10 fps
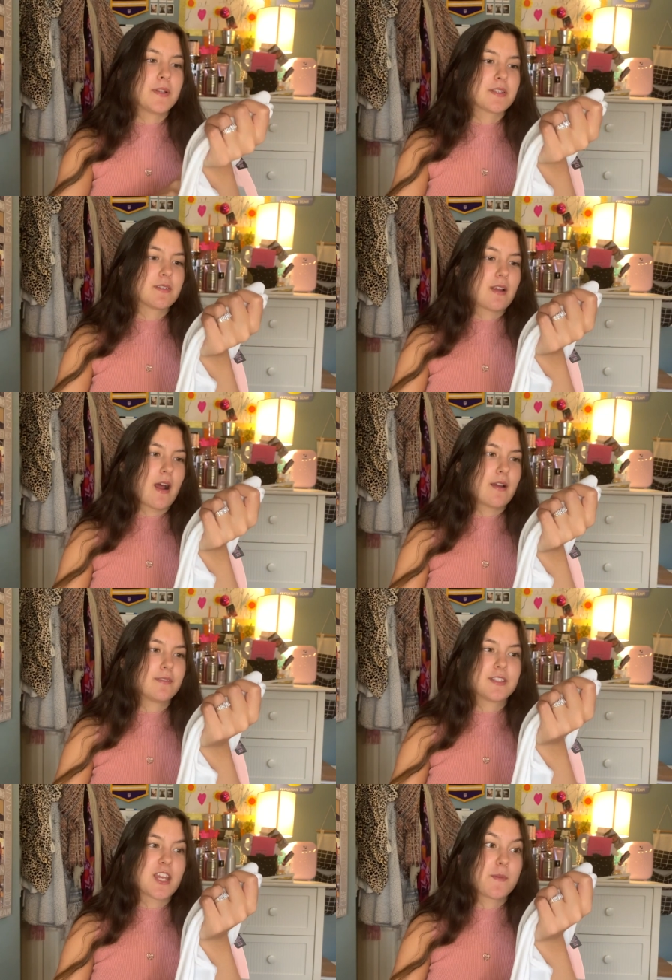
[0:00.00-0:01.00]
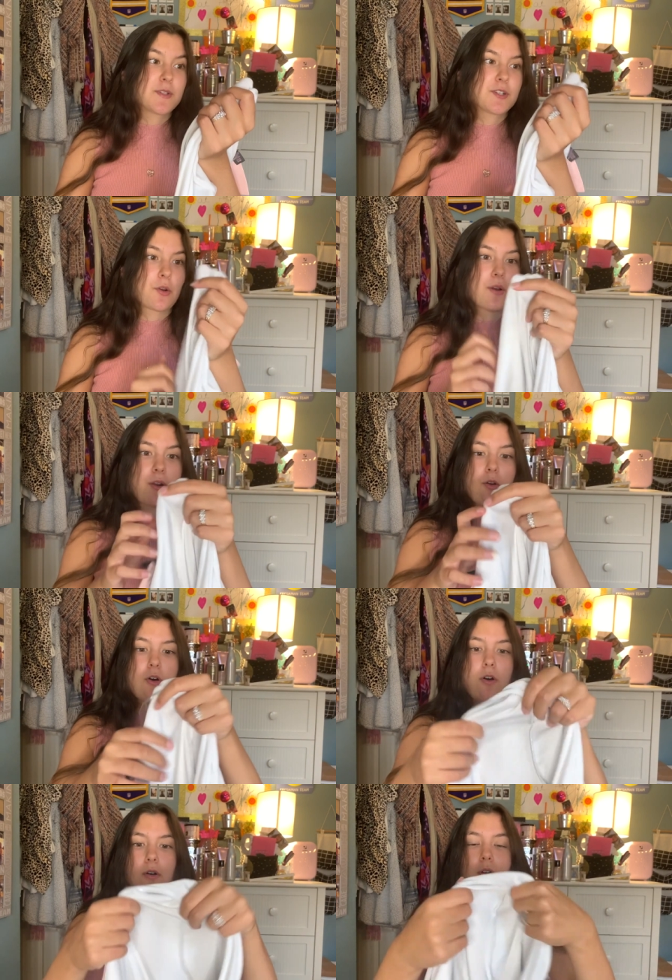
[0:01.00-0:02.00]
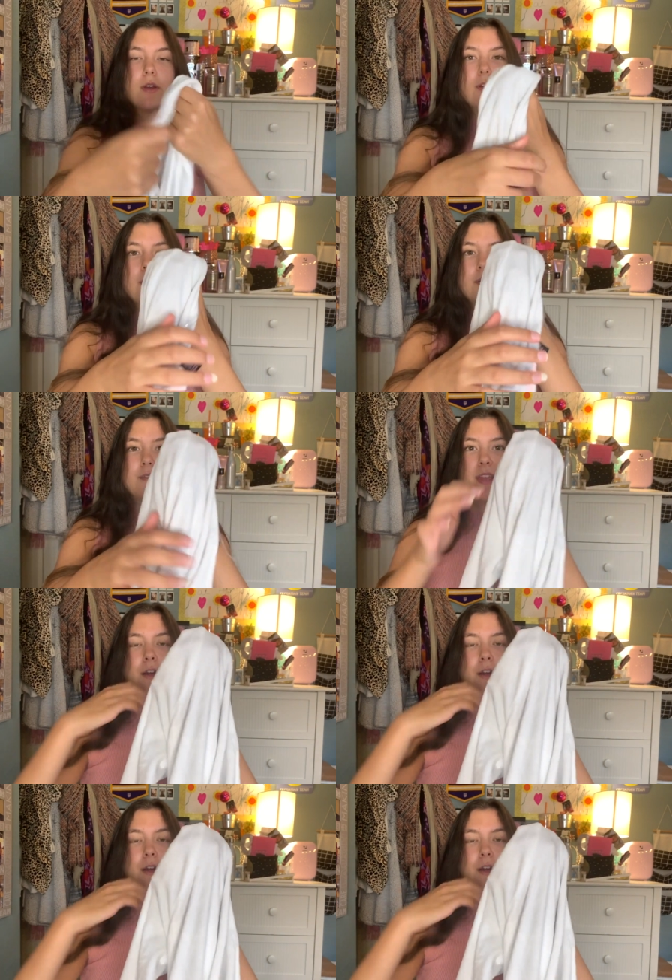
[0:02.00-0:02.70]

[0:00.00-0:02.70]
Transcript: it's not the same material at all. The